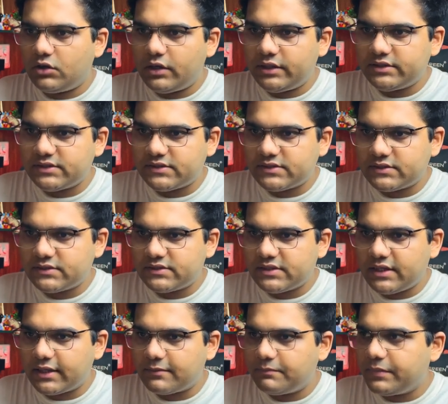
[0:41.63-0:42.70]
All right, just
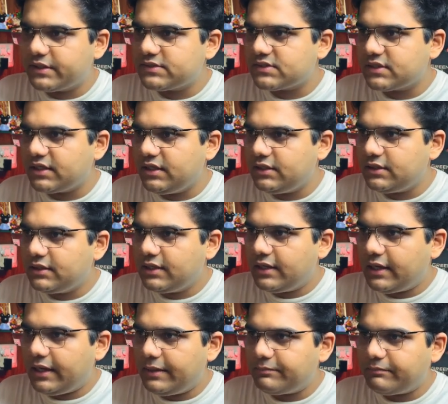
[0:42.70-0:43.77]
select pick screen
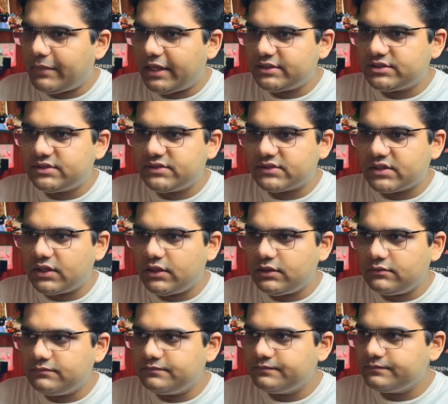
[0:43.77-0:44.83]
and match this
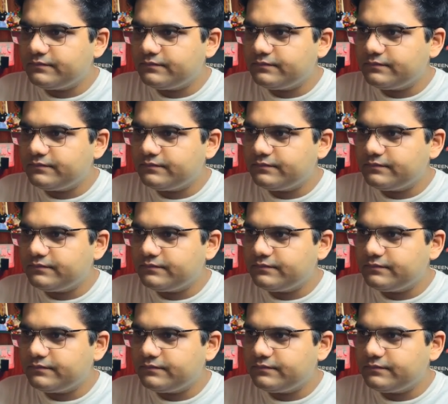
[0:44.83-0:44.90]
color,